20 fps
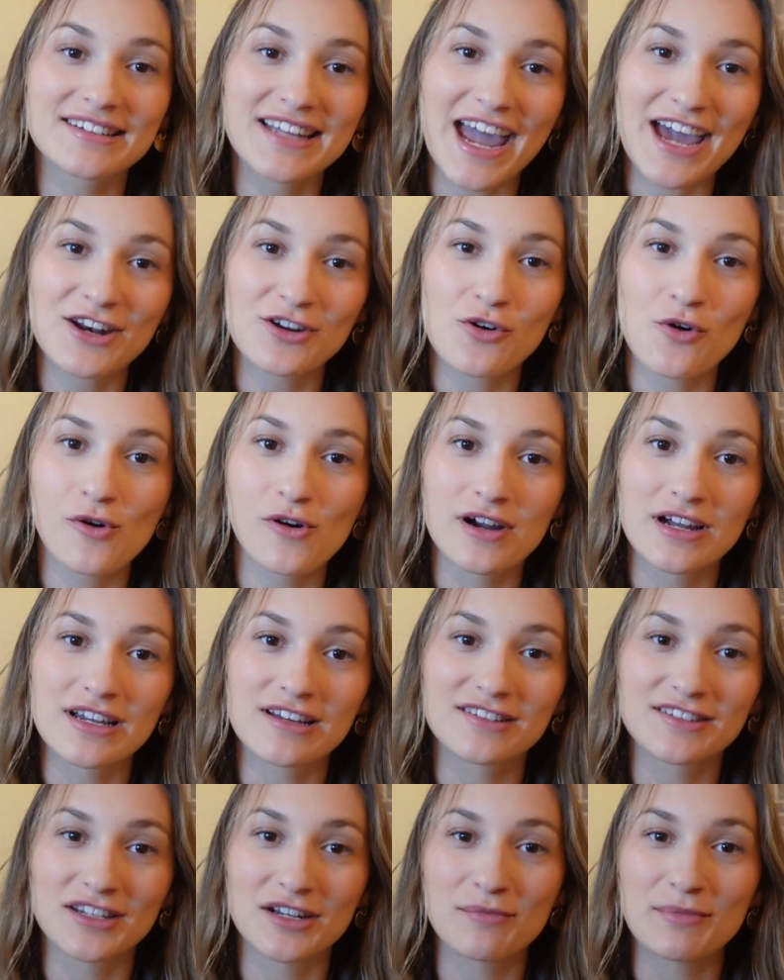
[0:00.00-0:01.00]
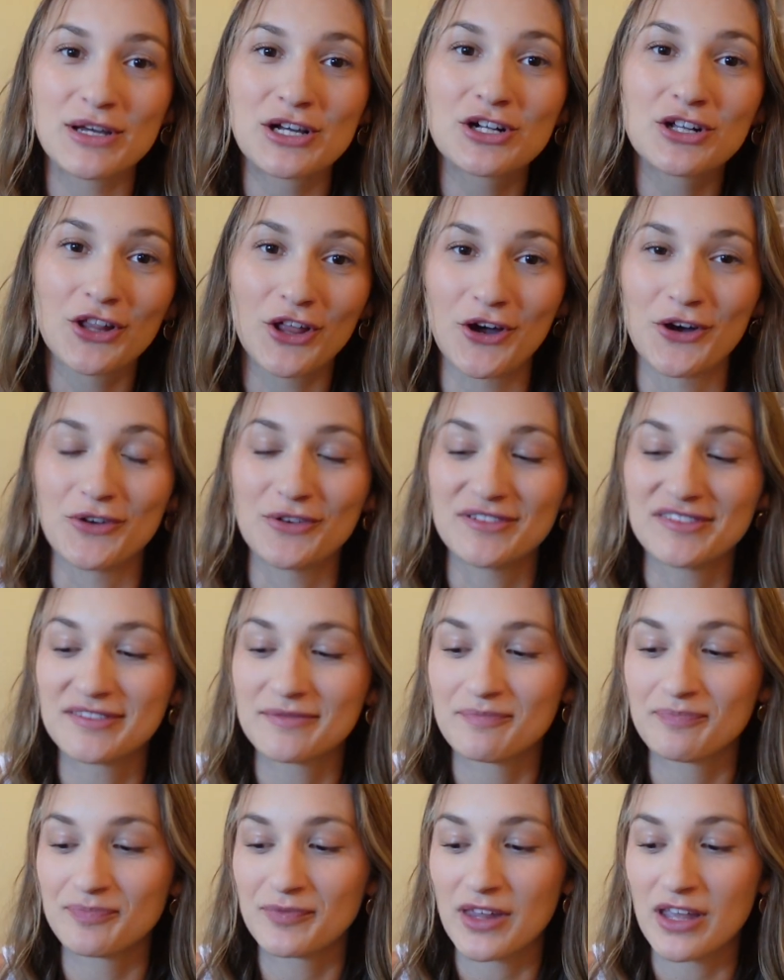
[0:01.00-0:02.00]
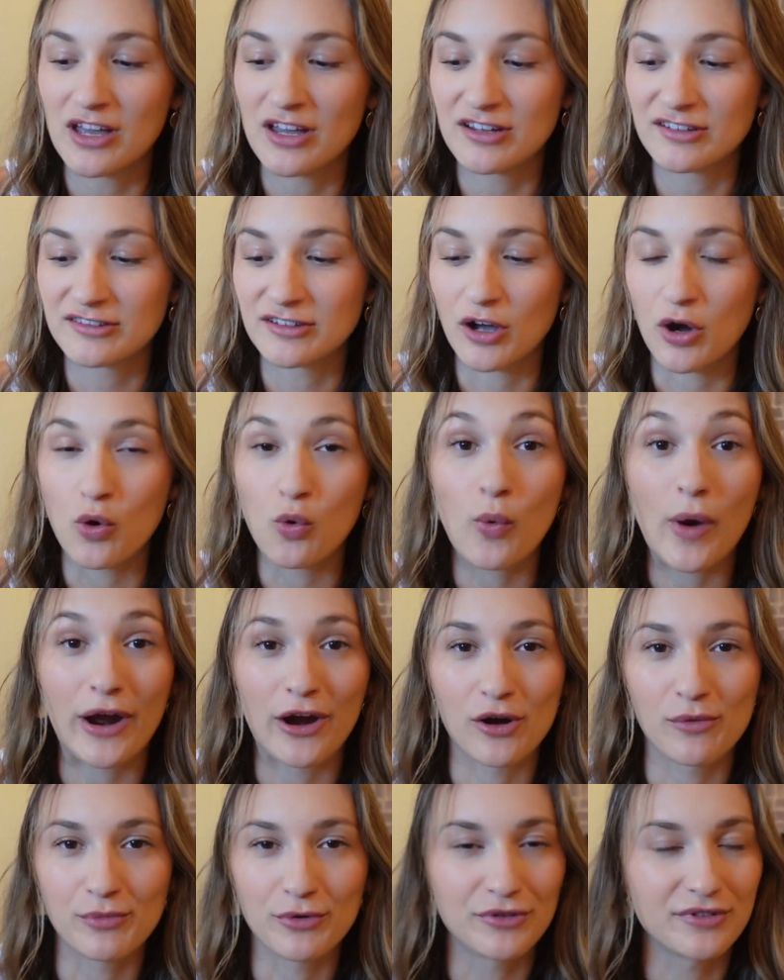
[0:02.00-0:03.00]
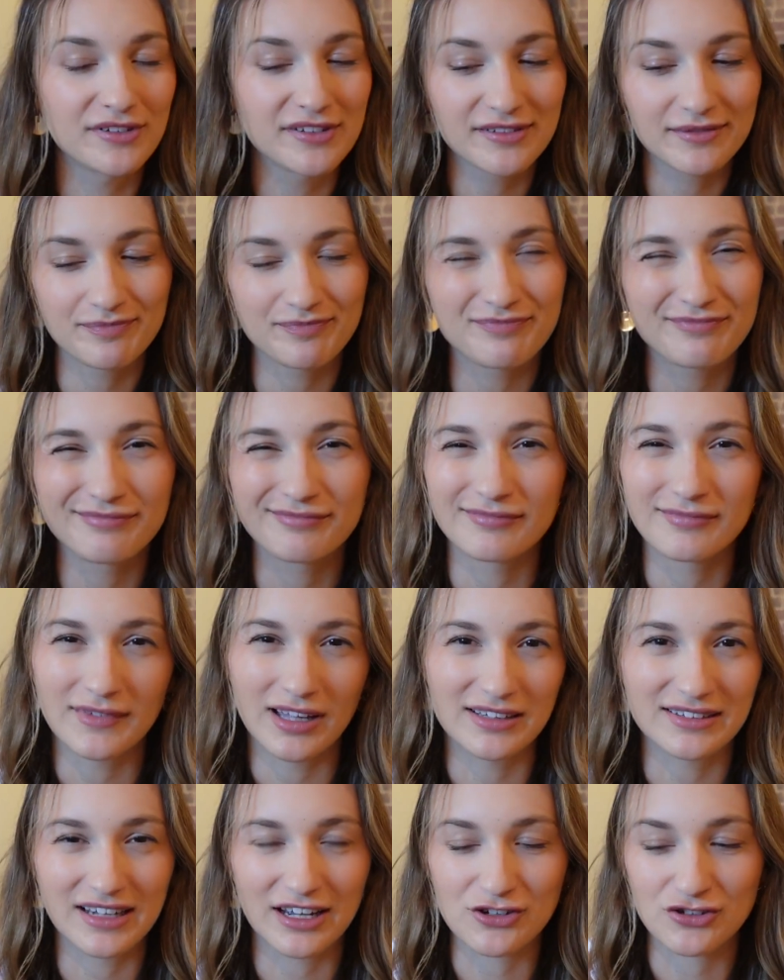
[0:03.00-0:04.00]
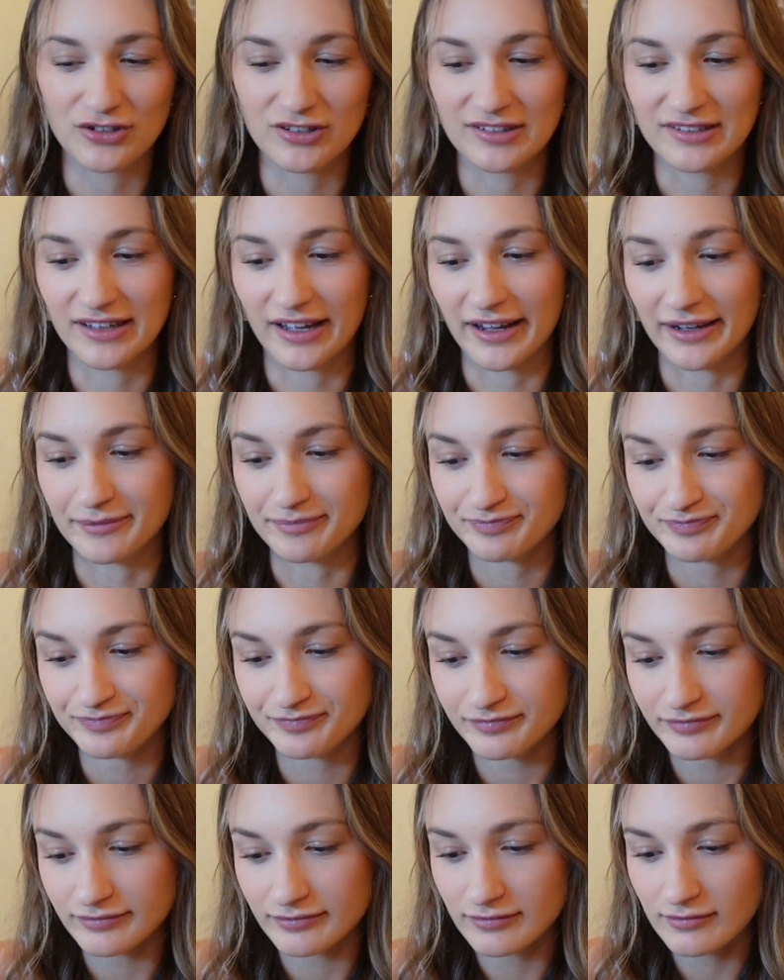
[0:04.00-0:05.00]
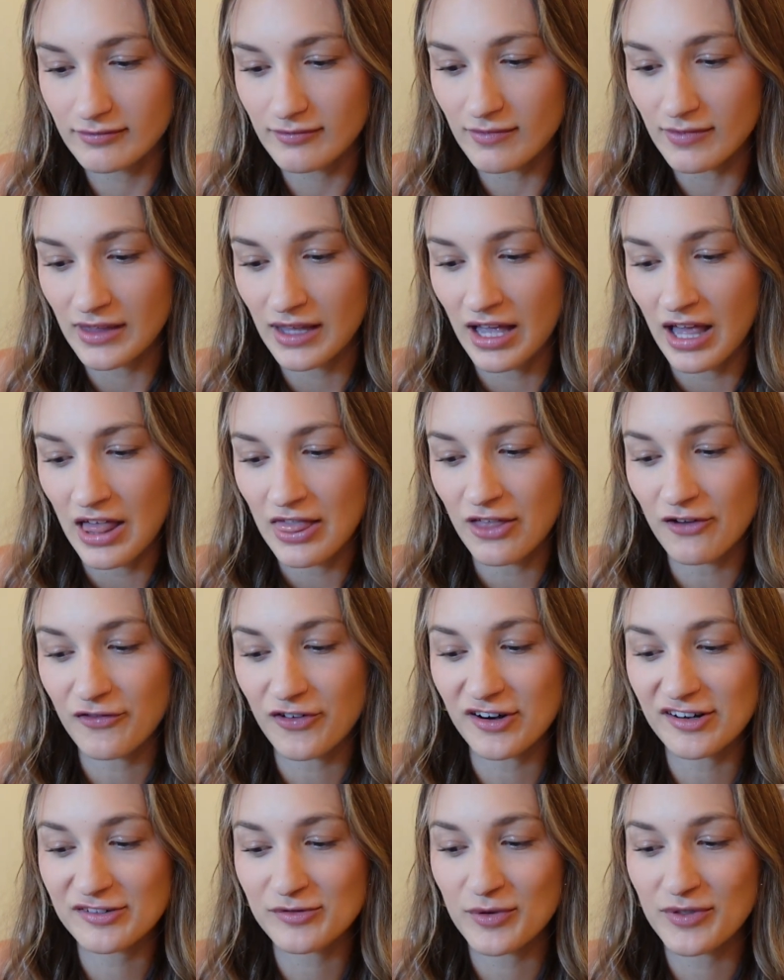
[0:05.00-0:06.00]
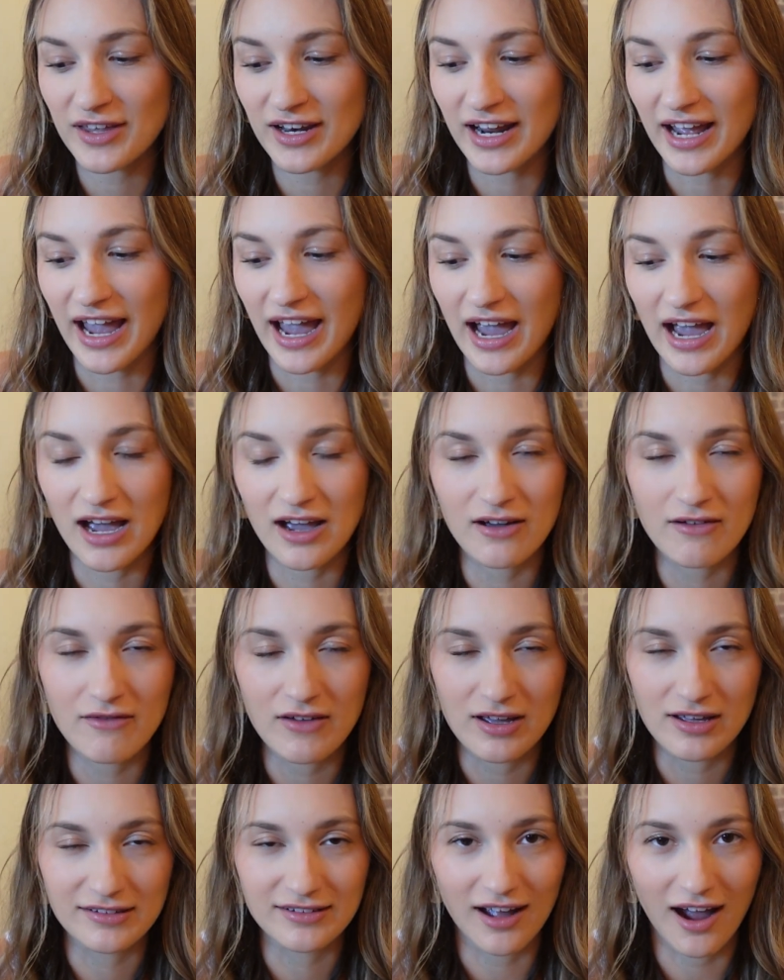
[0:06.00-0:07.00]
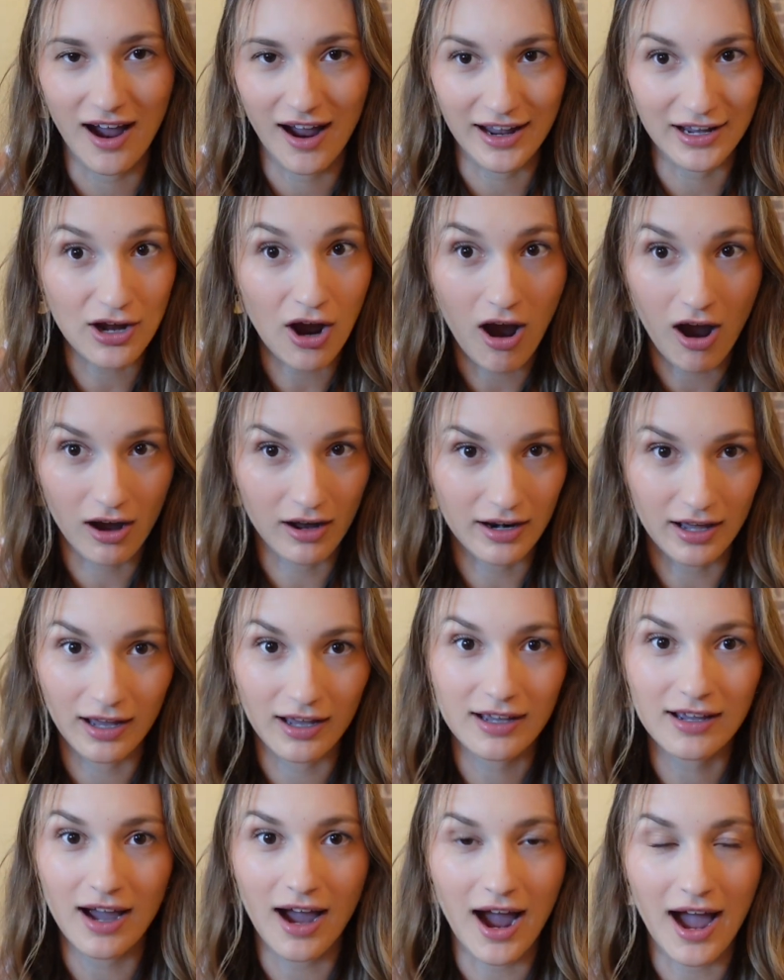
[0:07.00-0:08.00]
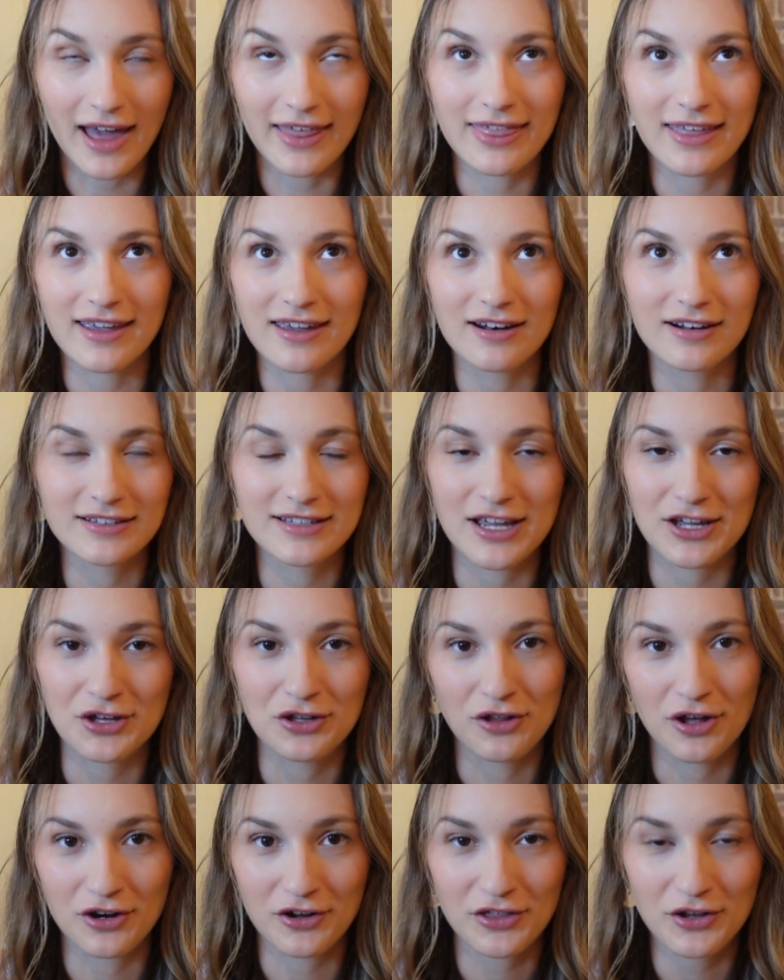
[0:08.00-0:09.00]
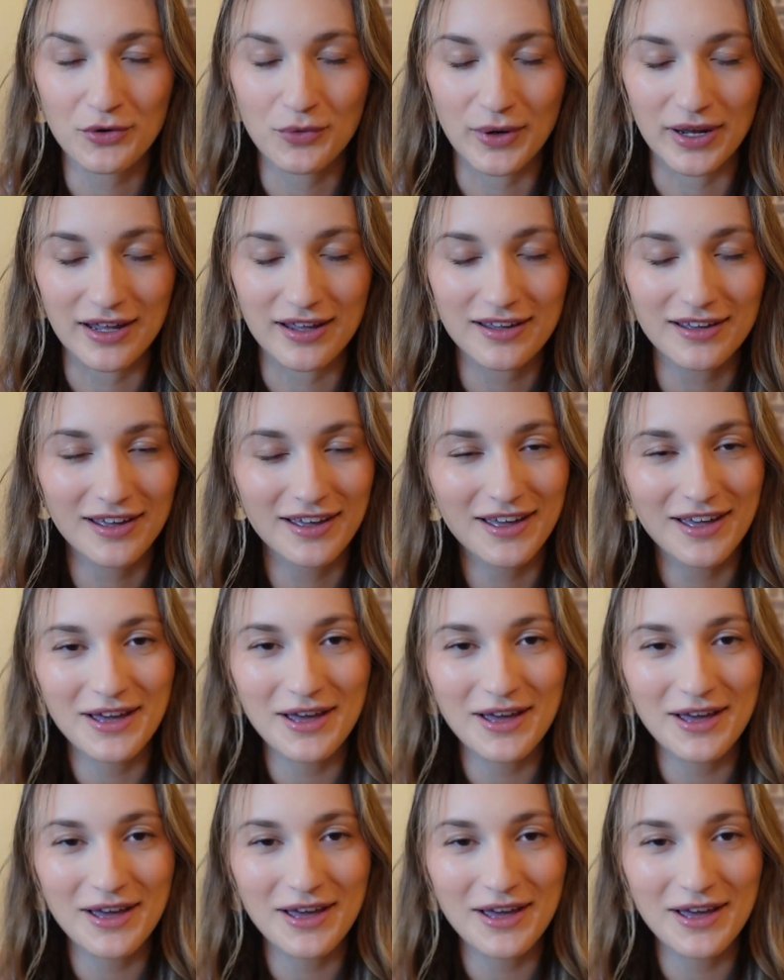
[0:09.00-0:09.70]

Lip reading: category is going to be clothes, so wearables, as I should say. The first one that I have is iconic. I think it'll take you longer than a week,